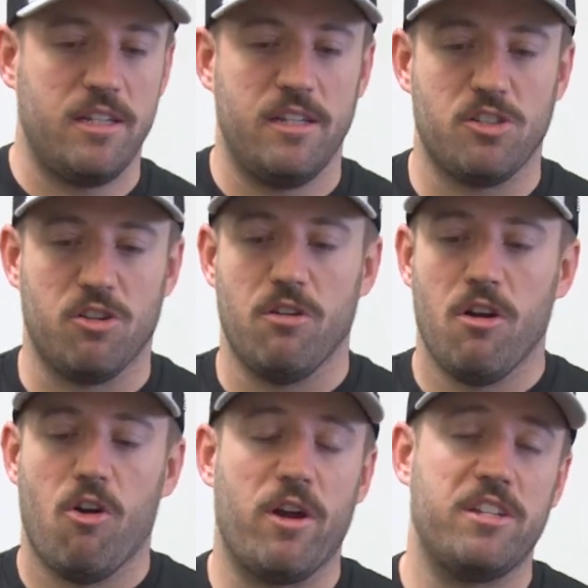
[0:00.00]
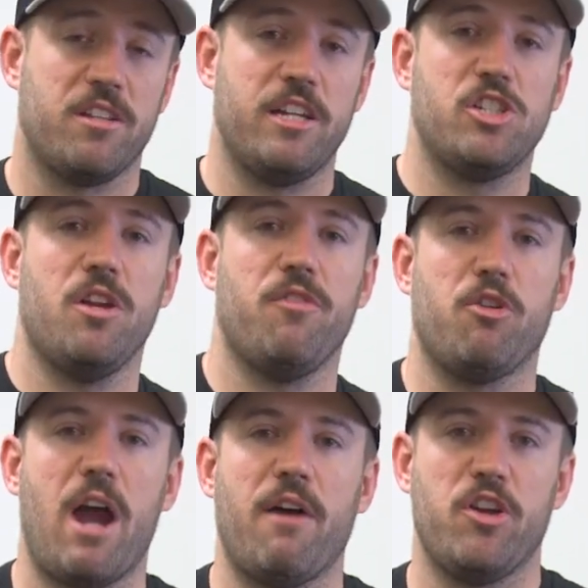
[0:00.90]
is or installation of the
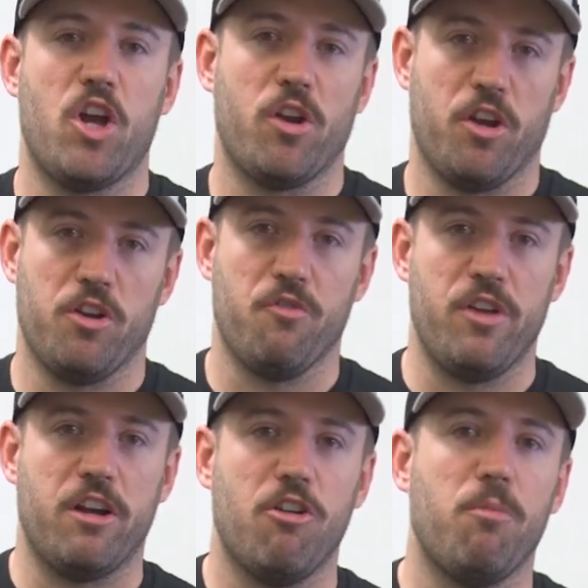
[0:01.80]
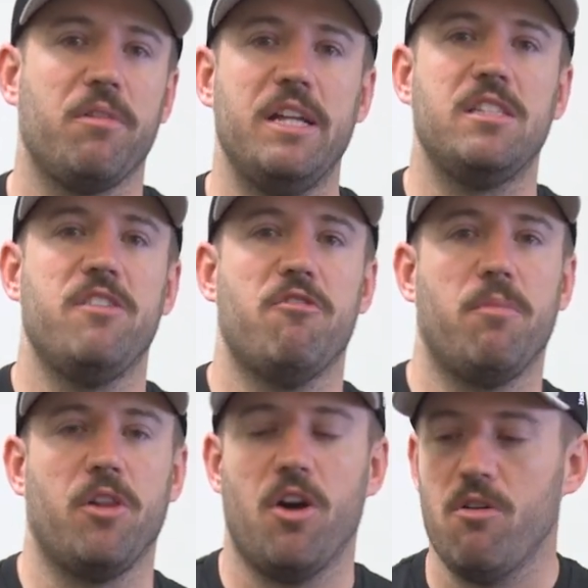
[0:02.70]
graphene coating on your vehicle, please leave them
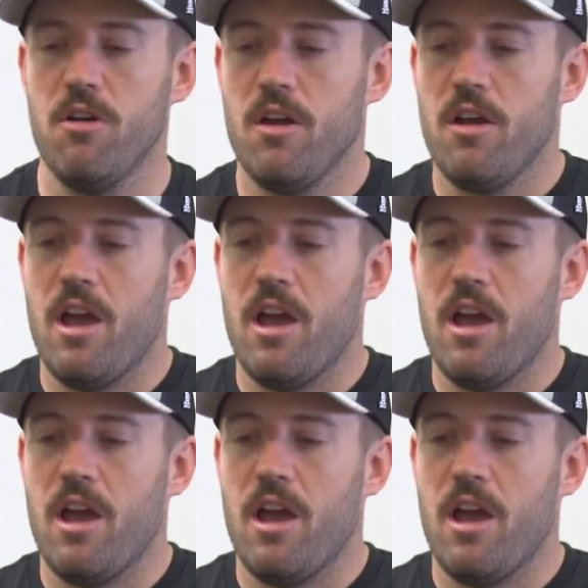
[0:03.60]
below.